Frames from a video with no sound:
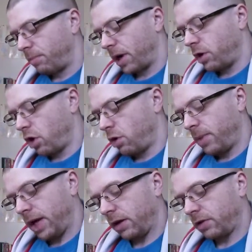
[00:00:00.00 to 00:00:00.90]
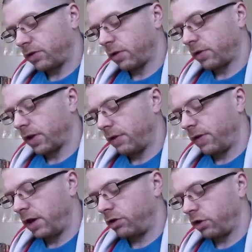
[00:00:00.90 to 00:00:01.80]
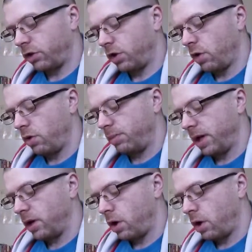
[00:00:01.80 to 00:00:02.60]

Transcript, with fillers: By no means. Their salvation too would be